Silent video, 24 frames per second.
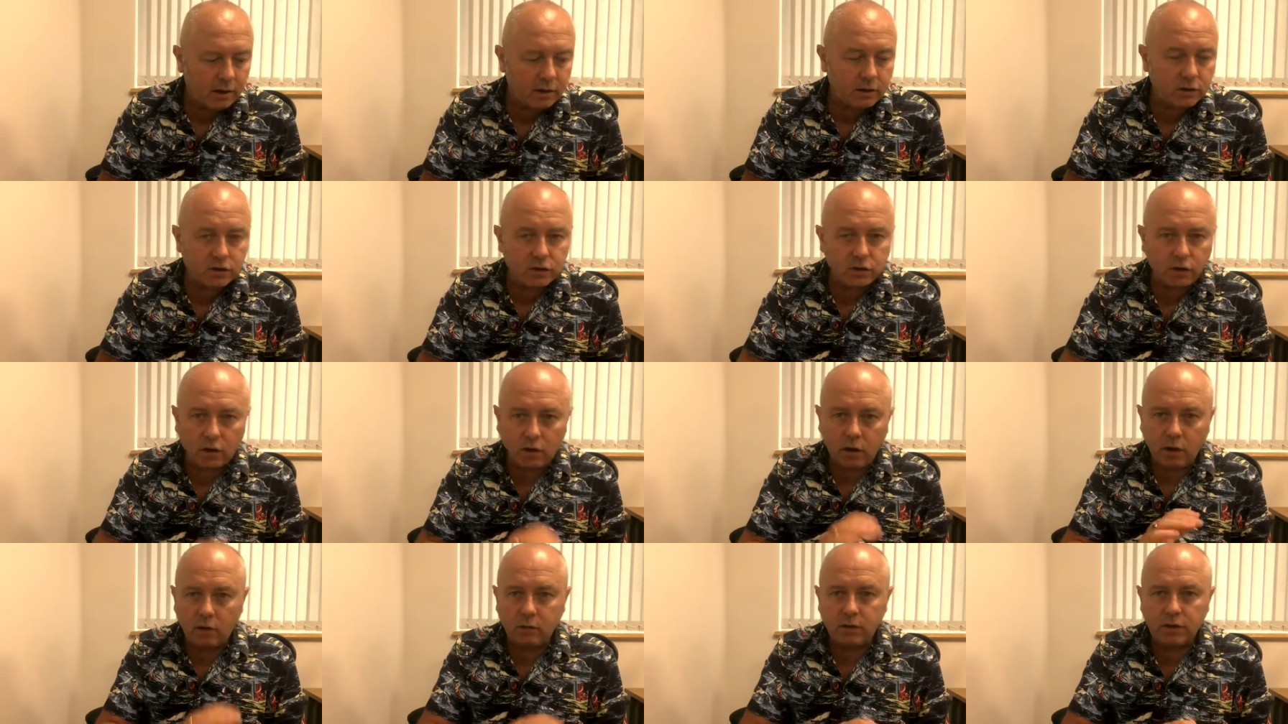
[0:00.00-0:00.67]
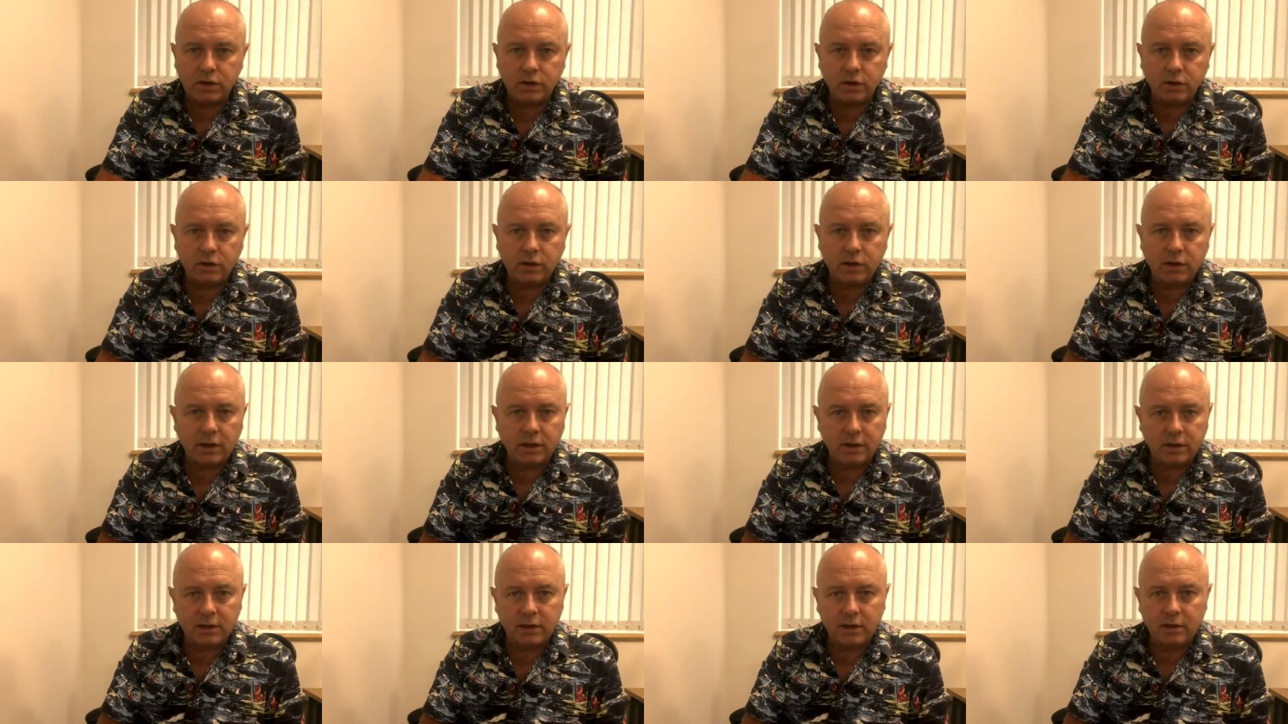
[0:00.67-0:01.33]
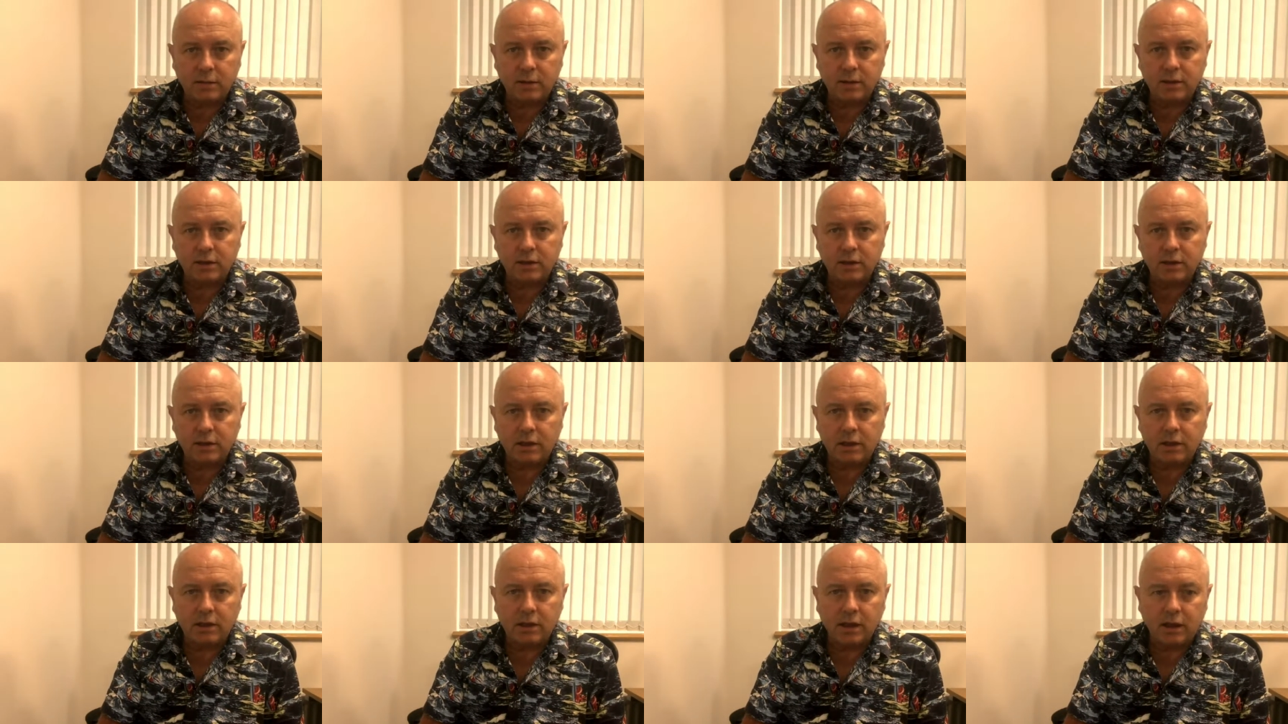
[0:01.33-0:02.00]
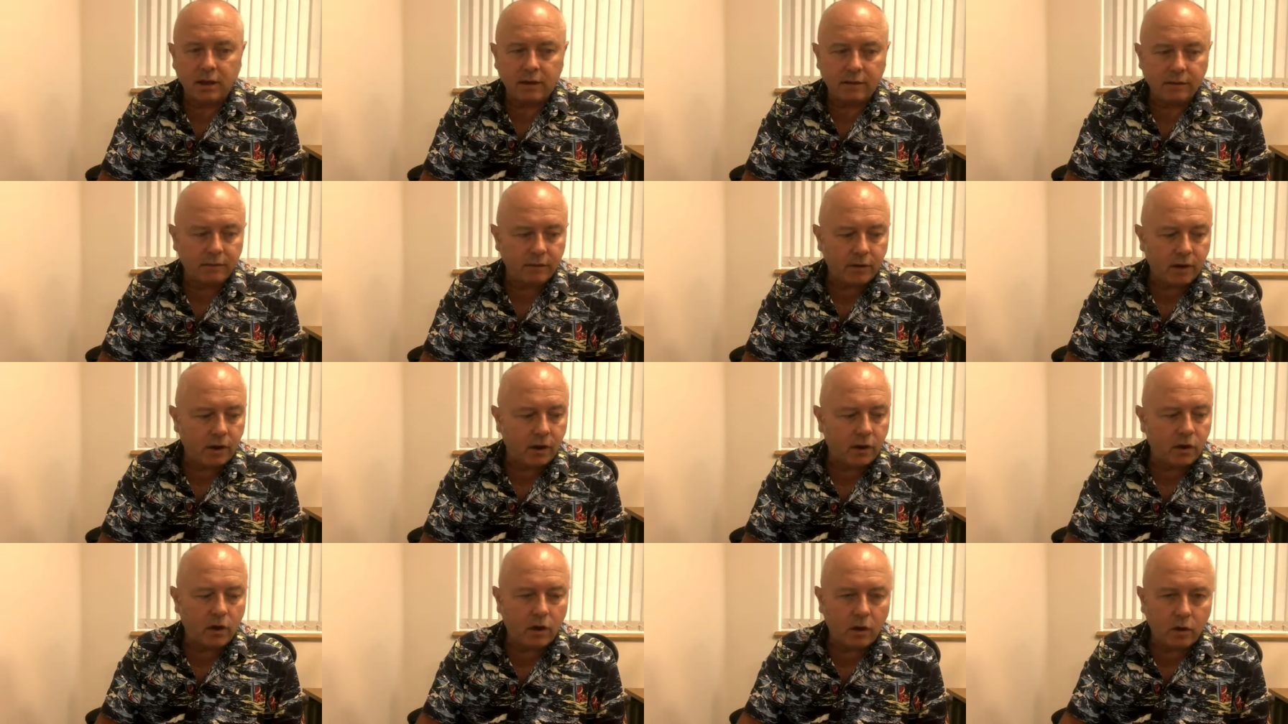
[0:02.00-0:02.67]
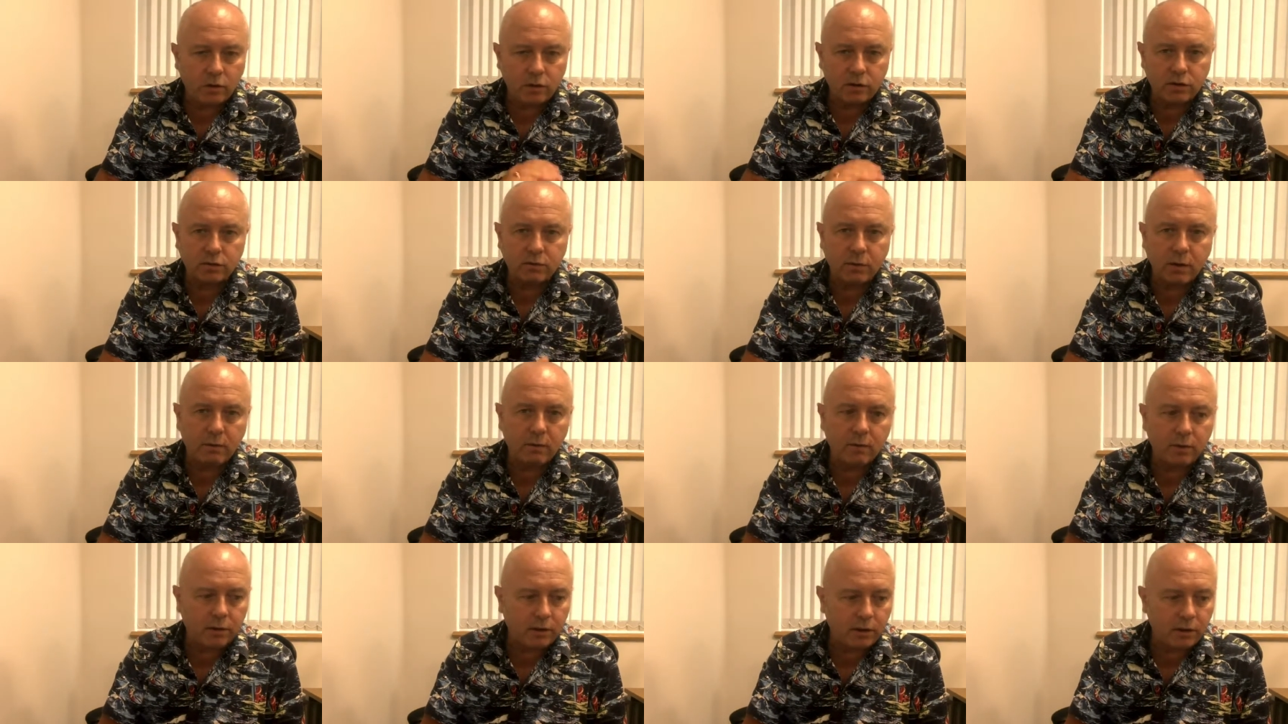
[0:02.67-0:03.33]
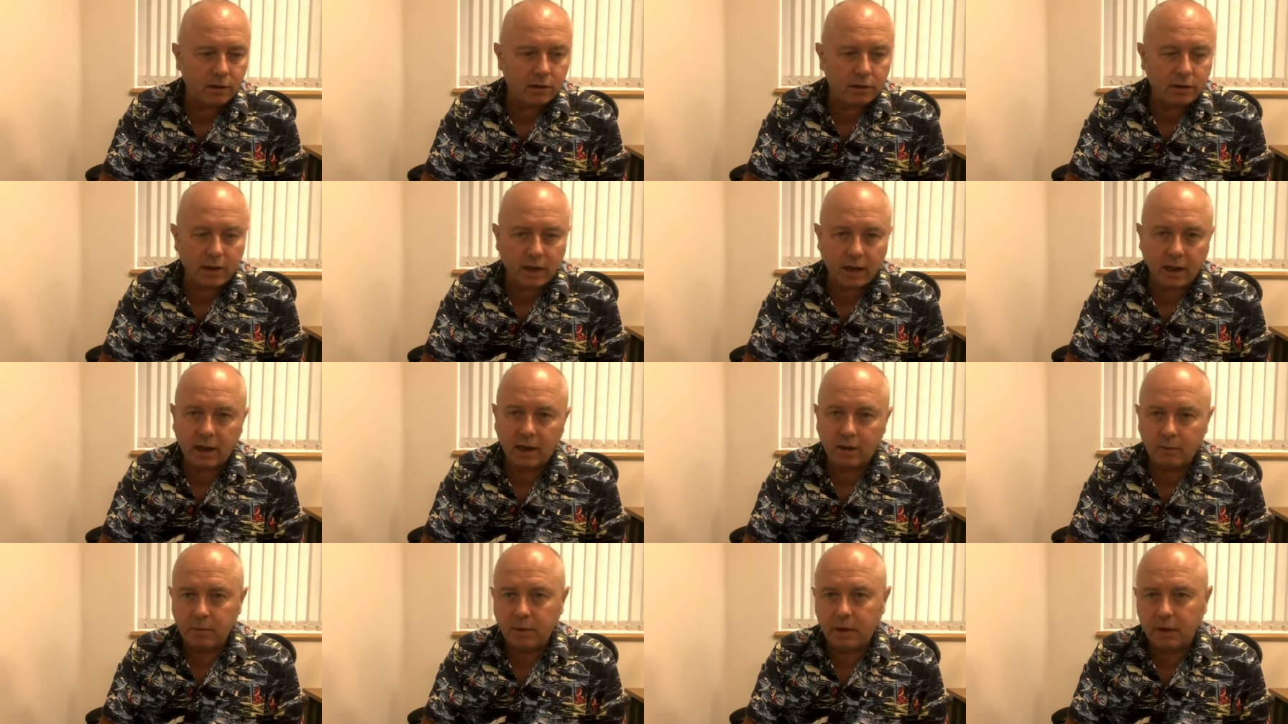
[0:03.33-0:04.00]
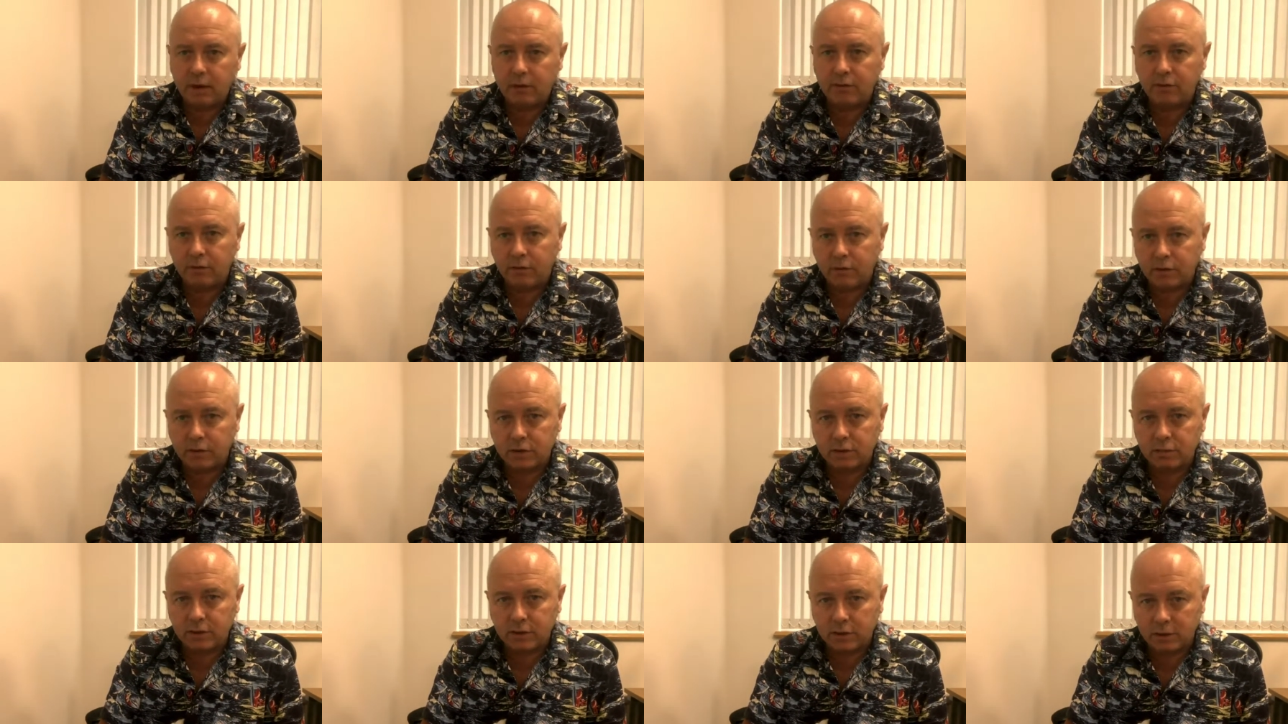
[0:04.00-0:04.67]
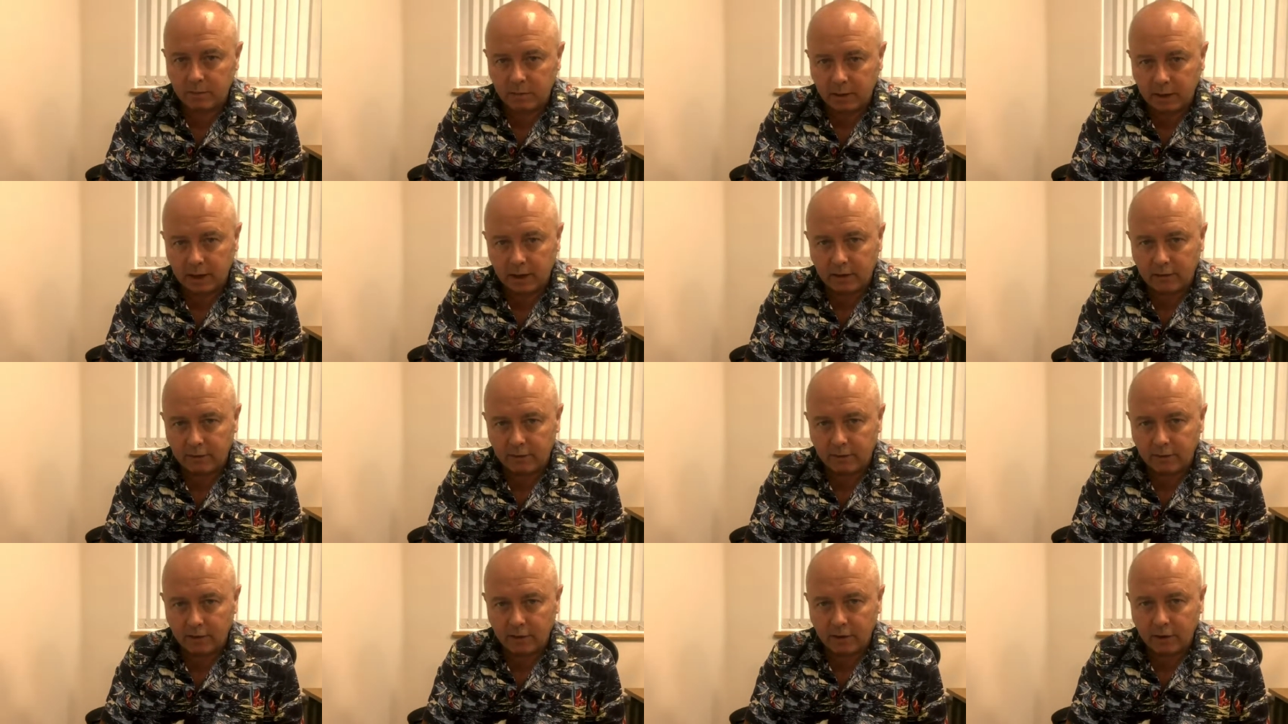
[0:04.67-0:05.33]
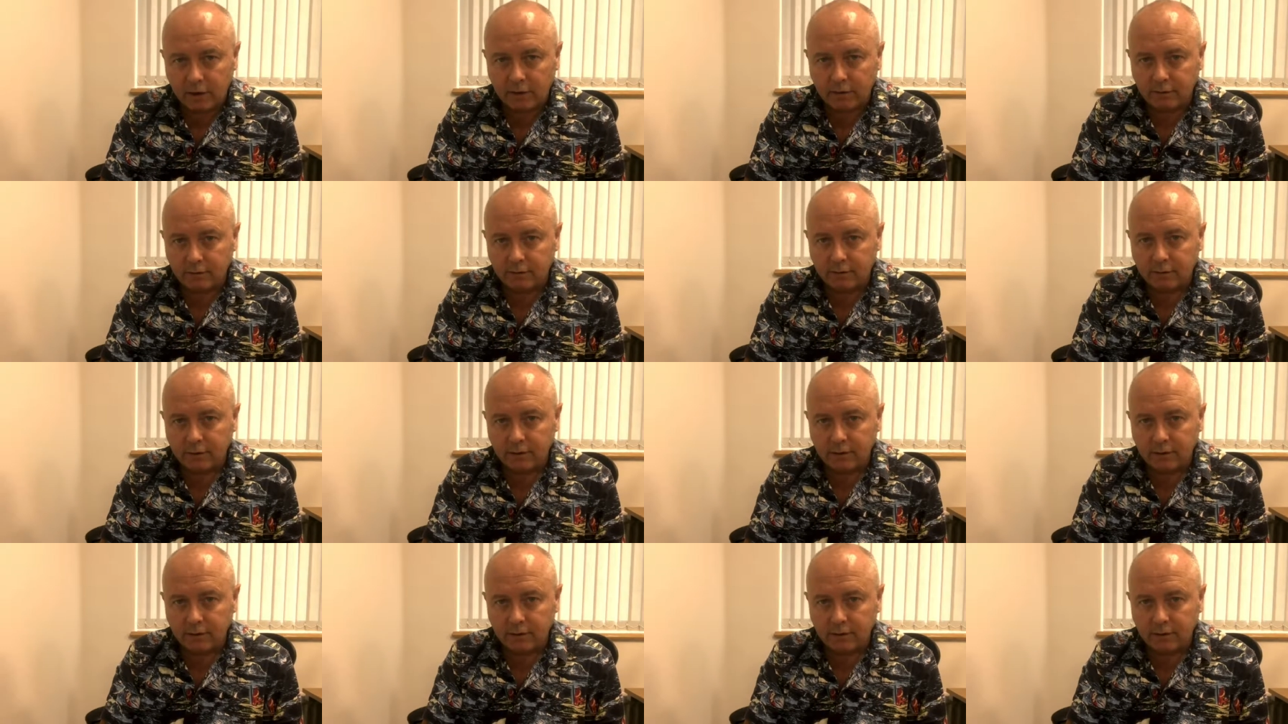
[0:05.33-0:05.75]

So always look at that tin of beans and think that, and always remember that they are ultimately paying for it,